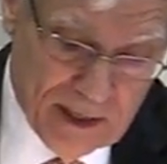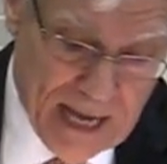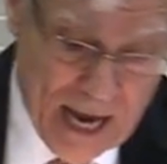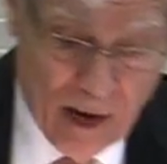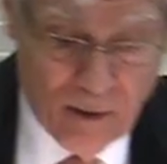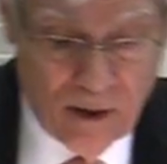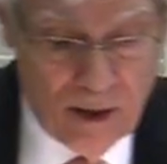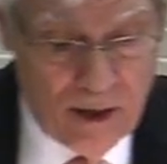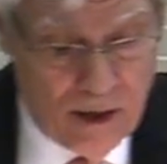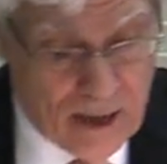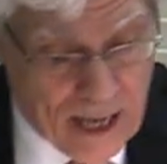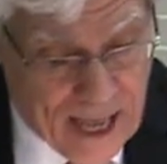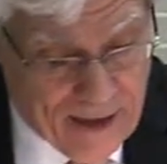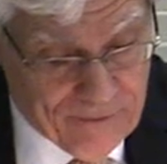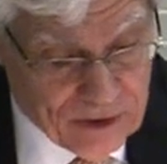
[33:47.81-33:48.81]
Now,
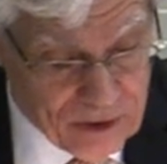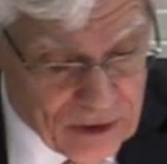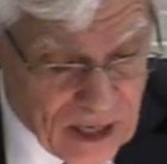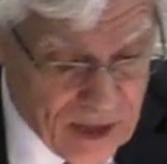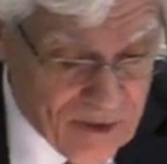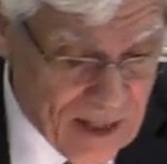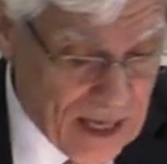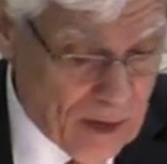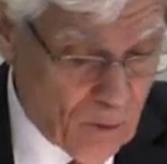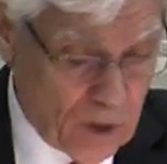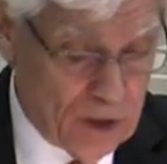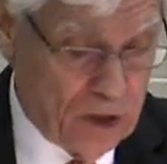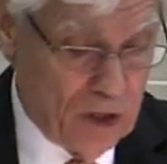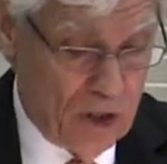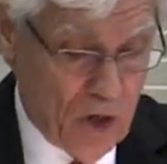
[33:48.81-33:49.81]
having said that, we
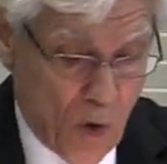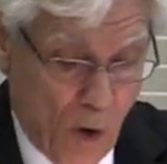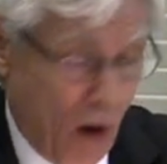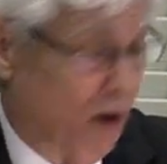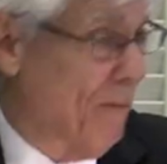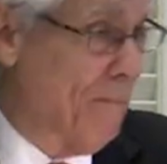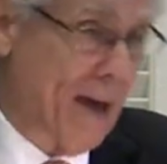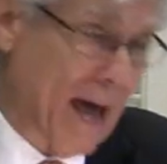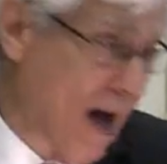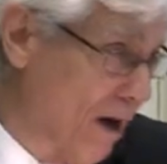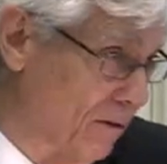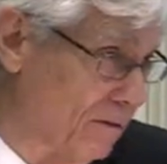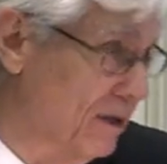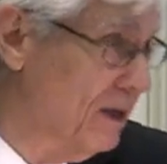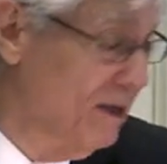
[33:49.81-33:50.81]
should know all
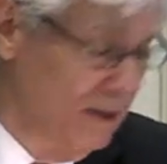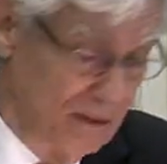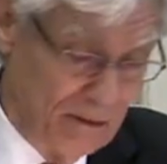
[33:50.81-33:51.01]
about